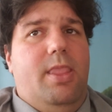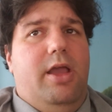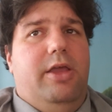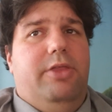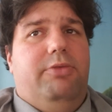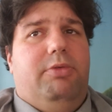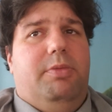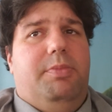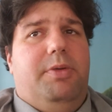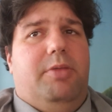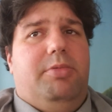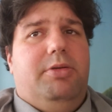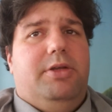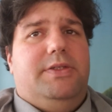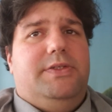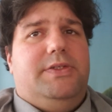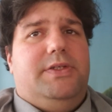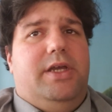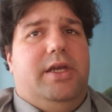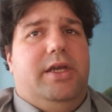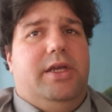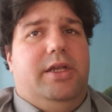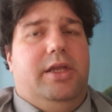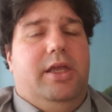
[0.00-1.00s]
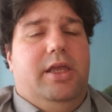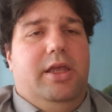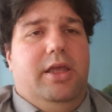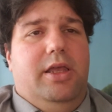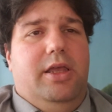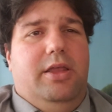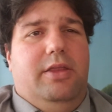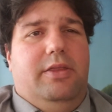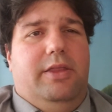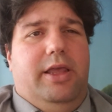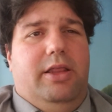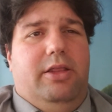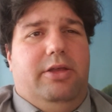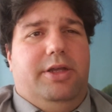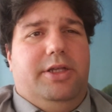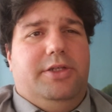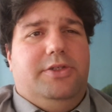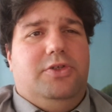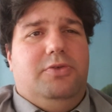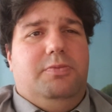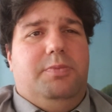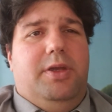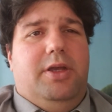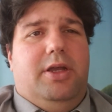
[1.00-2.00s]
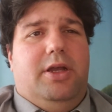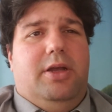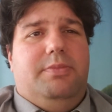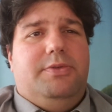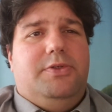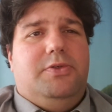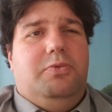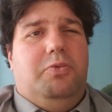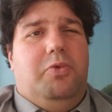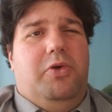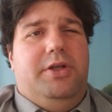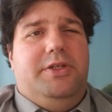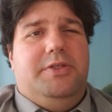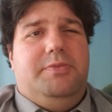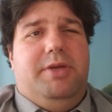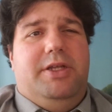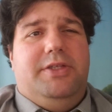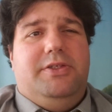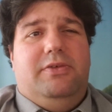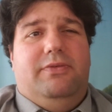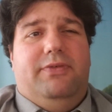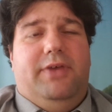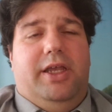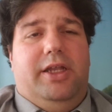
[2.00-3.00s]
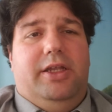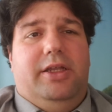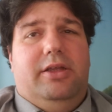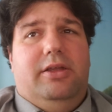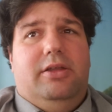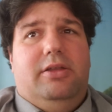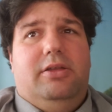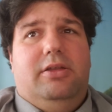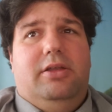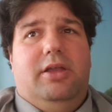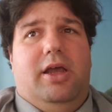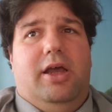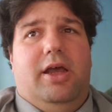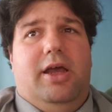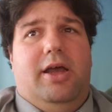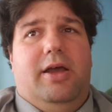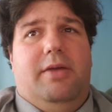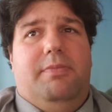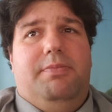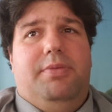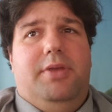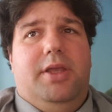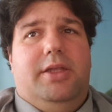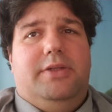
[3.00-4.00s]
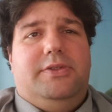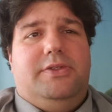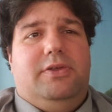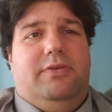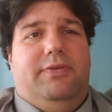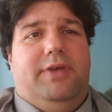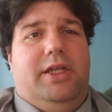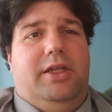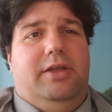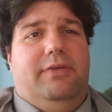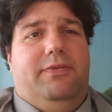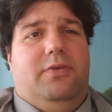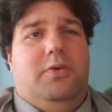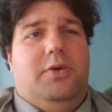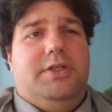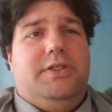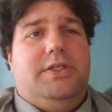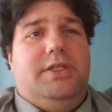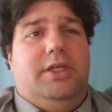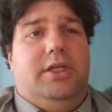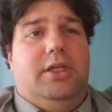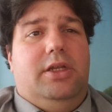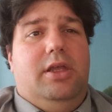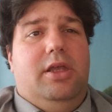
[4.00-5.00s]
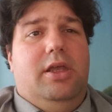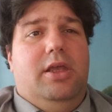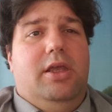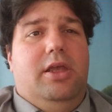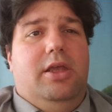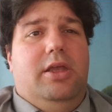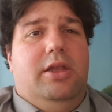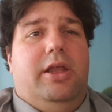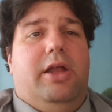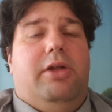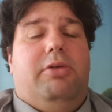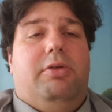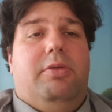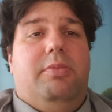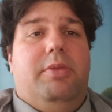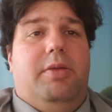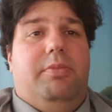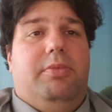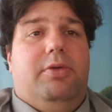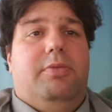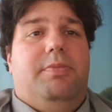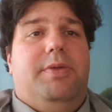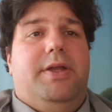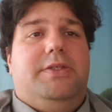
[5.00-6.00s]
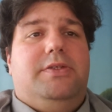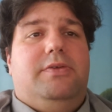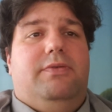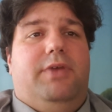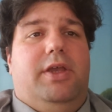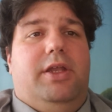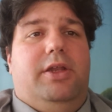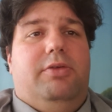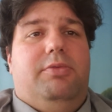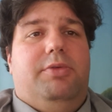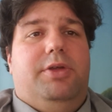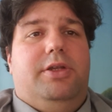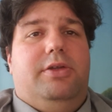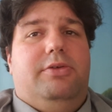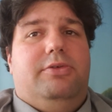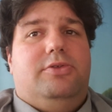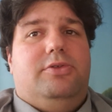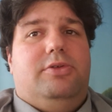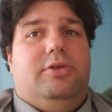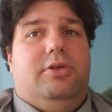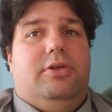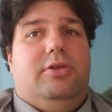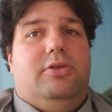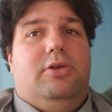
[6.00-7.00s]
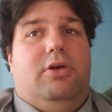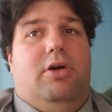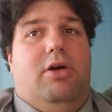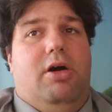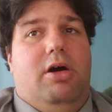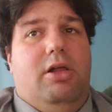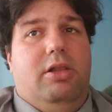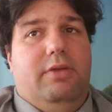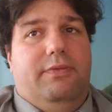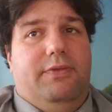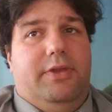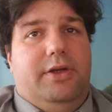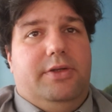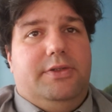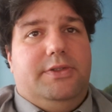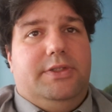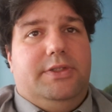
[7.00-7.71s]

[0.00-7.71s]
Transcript: On the Republican side, they look at two pickups. One is Pennsylvania, uh, Pennsylvania 14. Now remember, Pennsylvania redistricted all of their